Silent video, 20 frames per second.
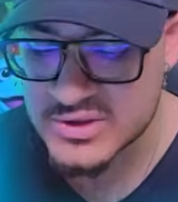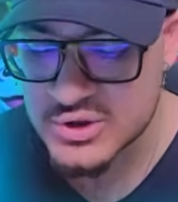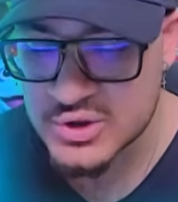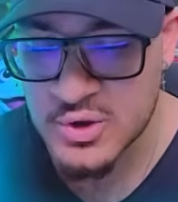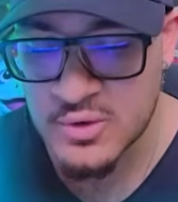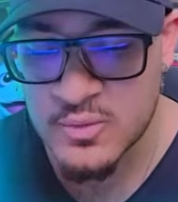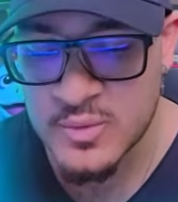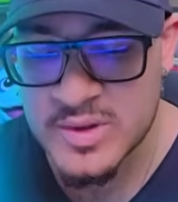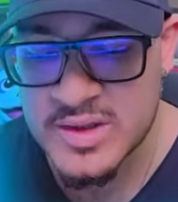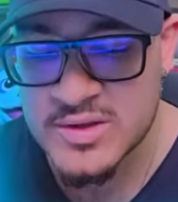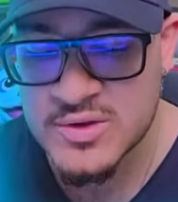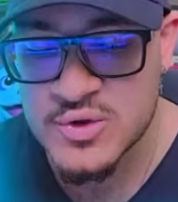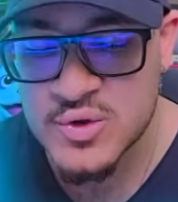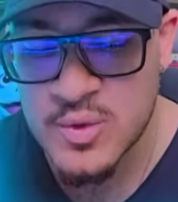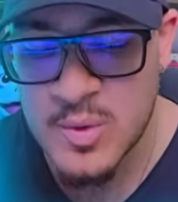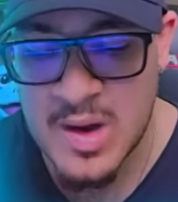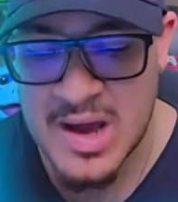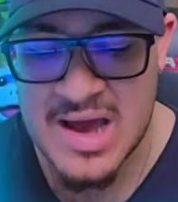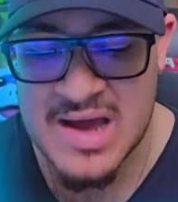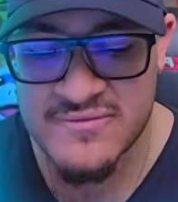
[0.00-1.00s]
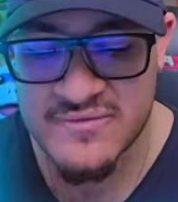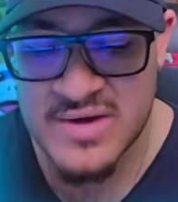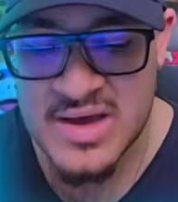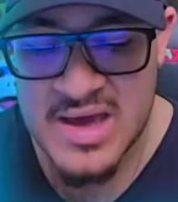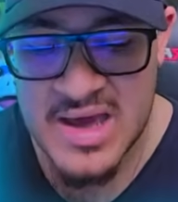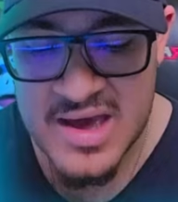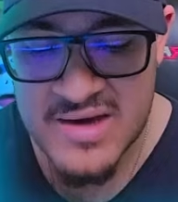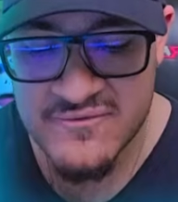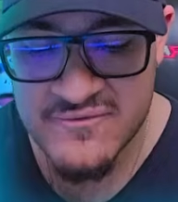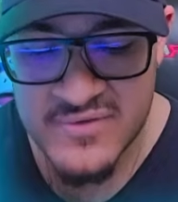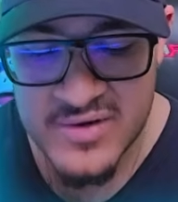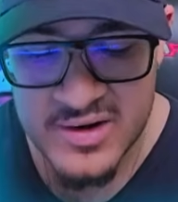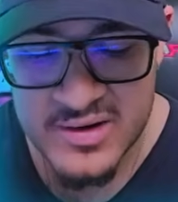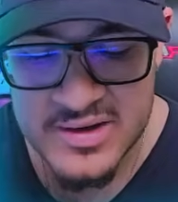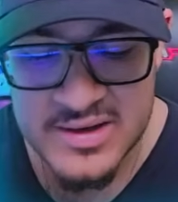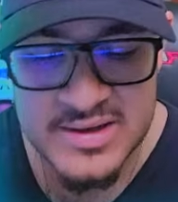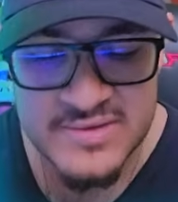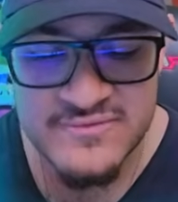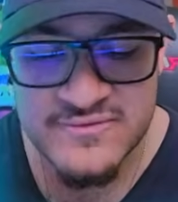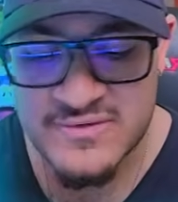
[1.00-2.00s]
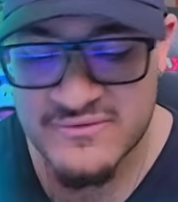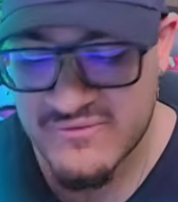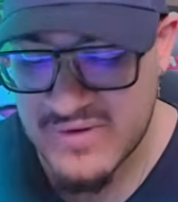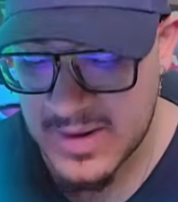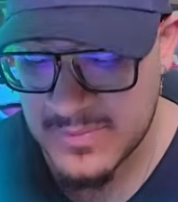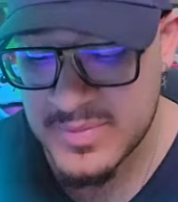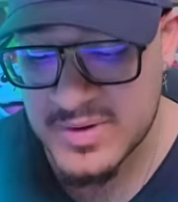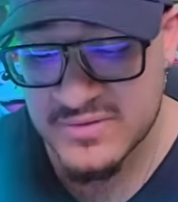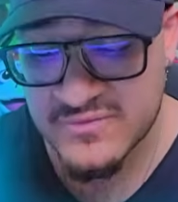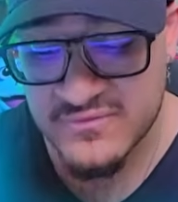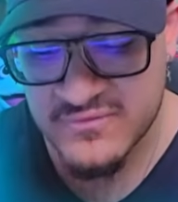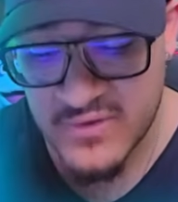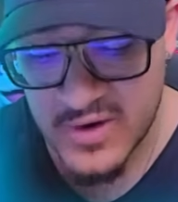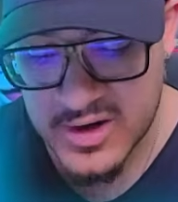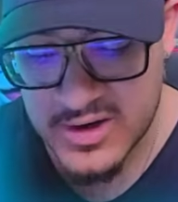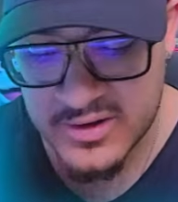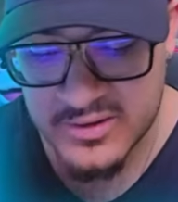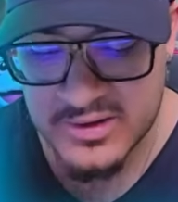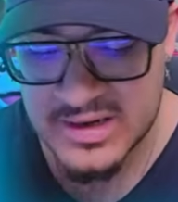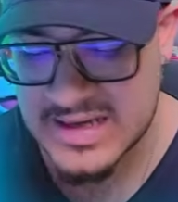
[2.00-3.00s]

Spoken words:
So we do have a very rapid fire,